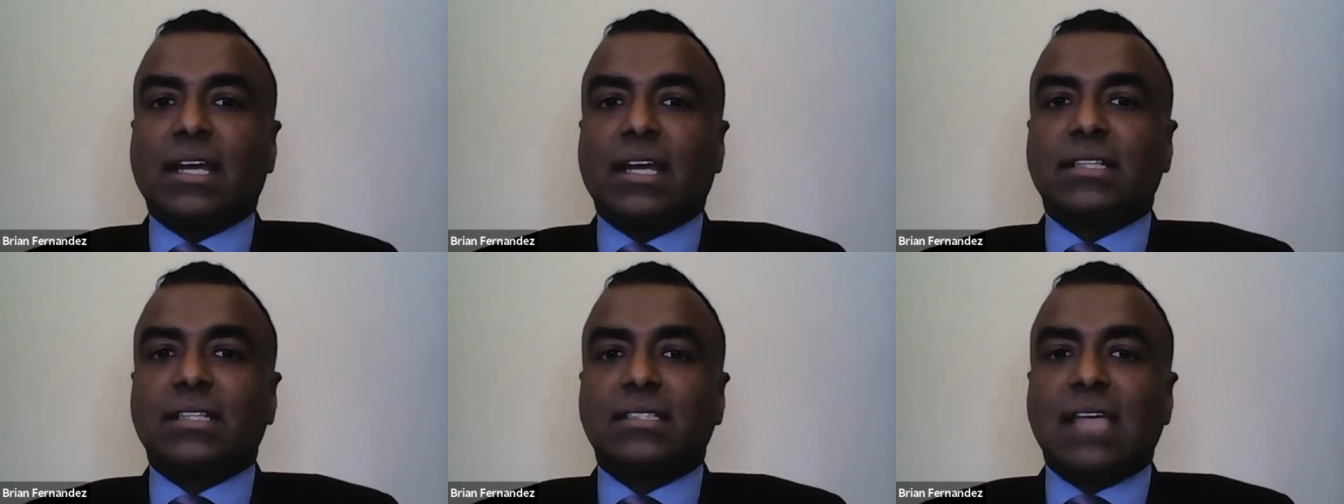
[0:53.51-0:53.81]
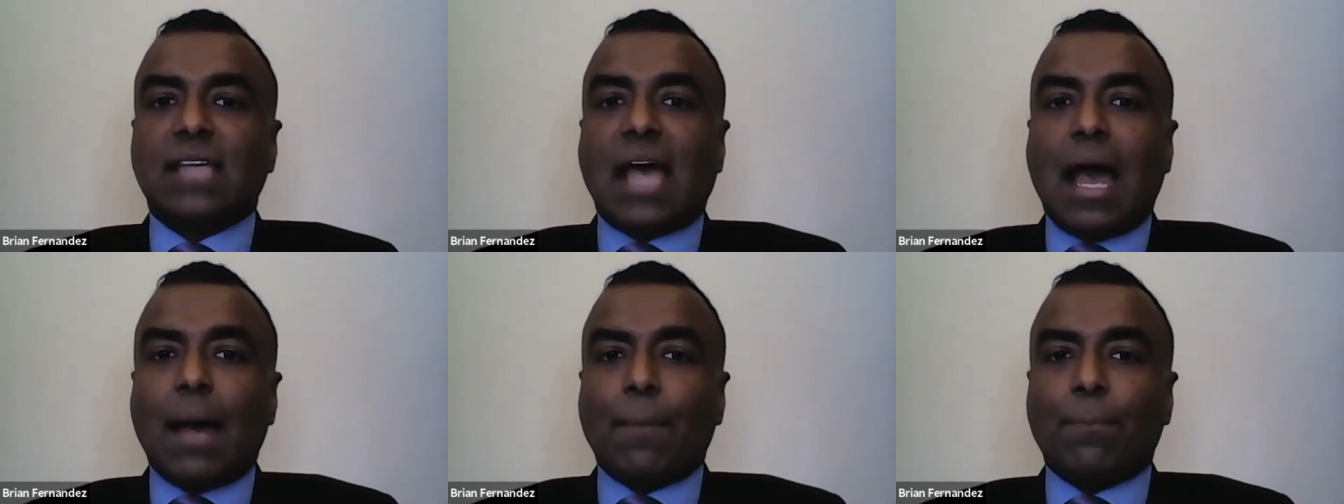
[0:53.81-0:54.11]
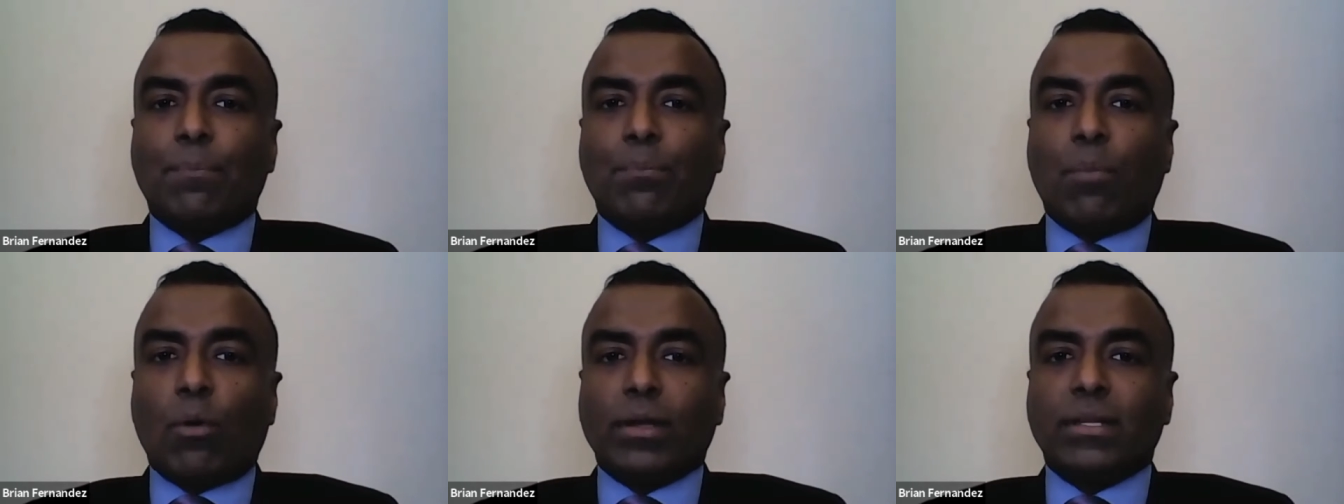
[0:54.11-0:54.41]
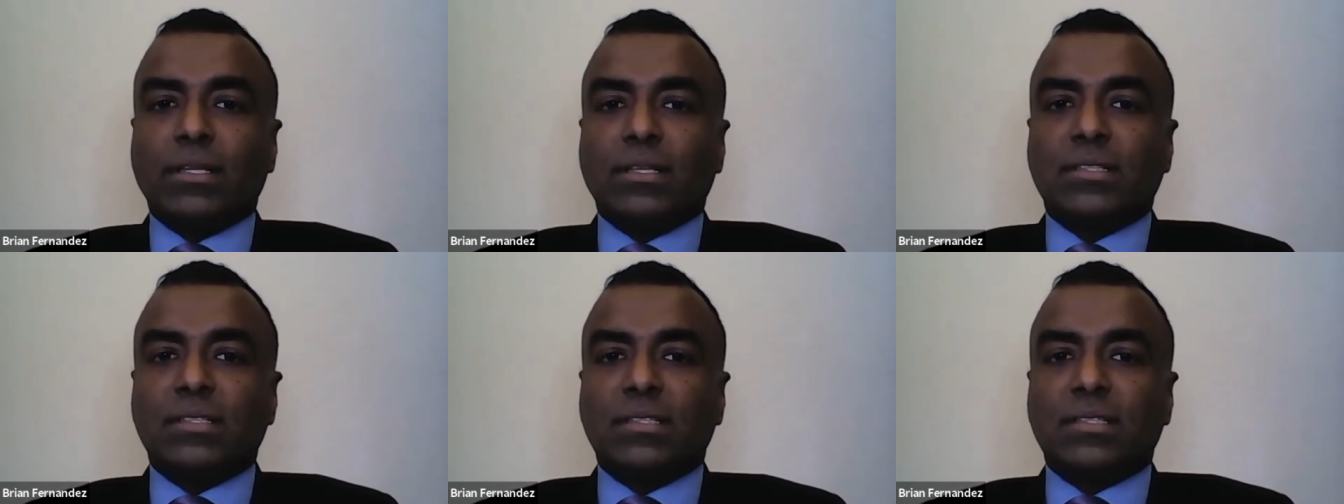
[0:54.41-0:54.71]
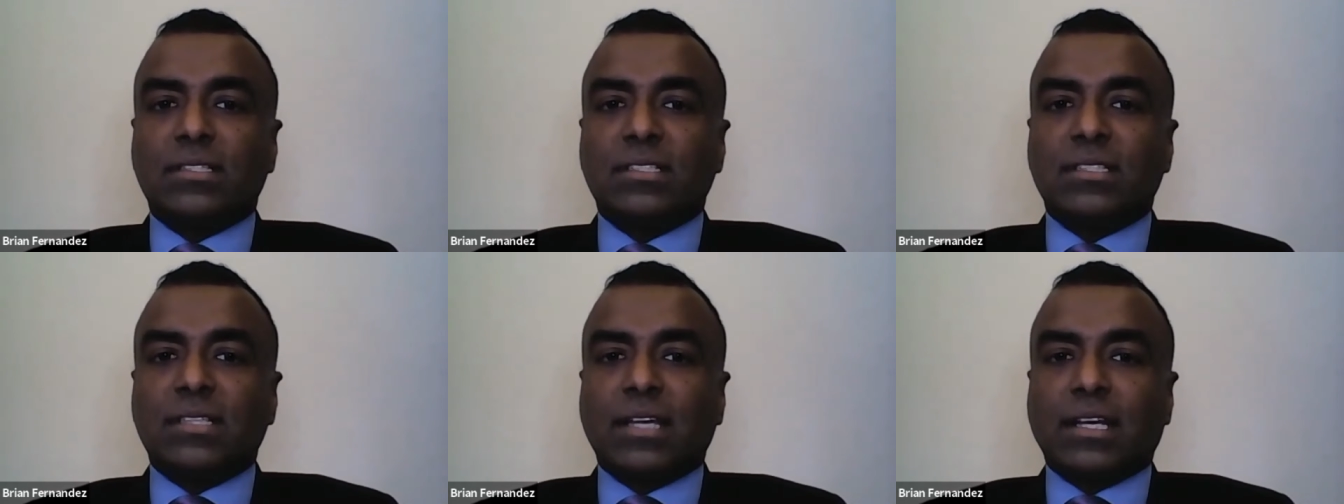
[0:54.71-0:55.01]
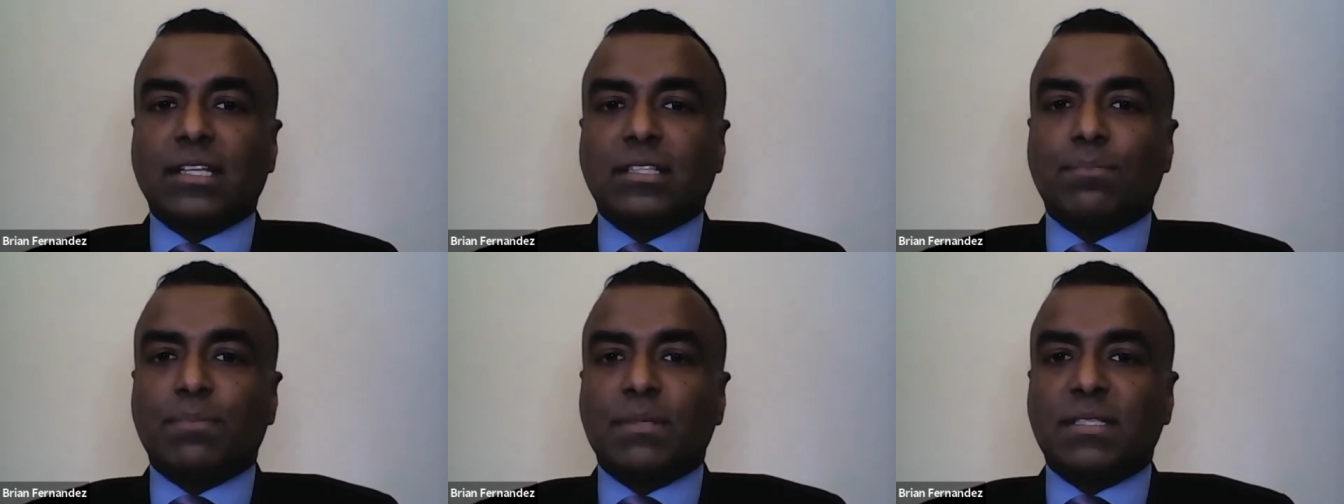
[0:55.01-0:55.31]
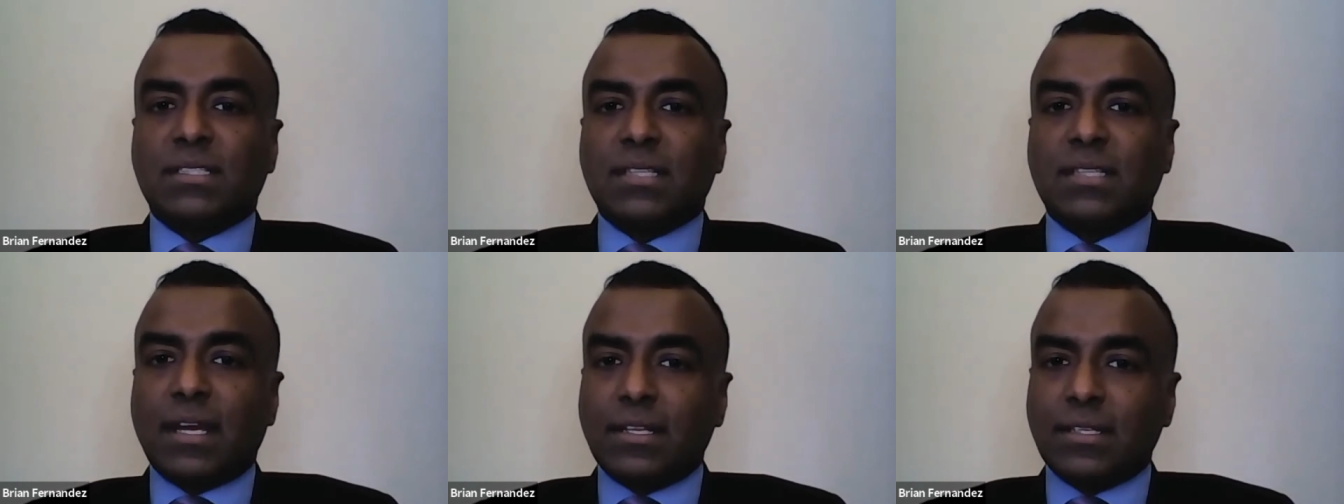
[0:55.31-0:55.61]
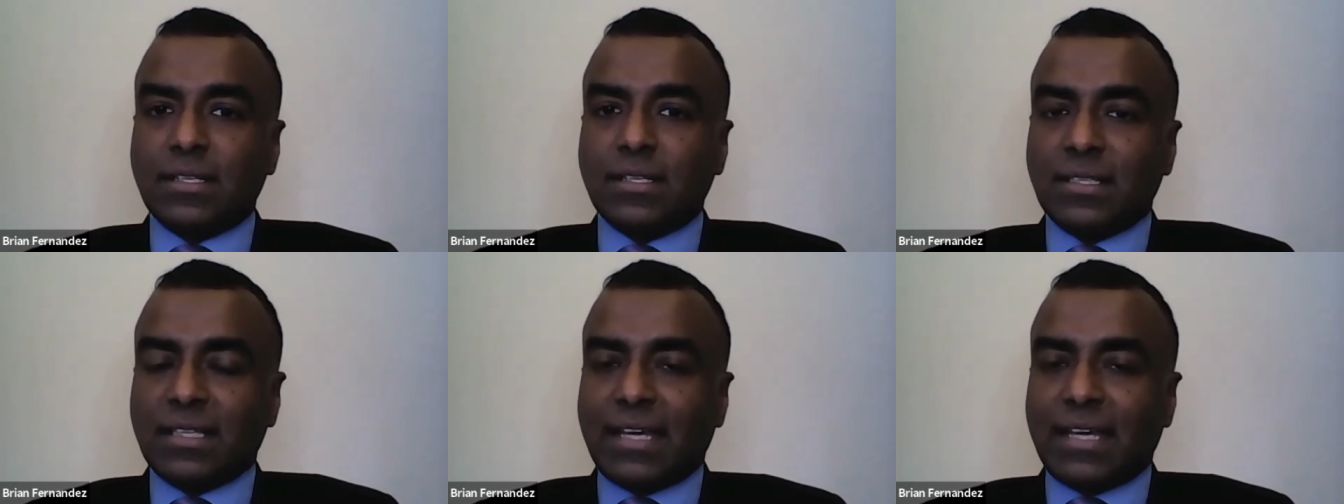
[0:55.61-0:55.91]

It's up 0.6%.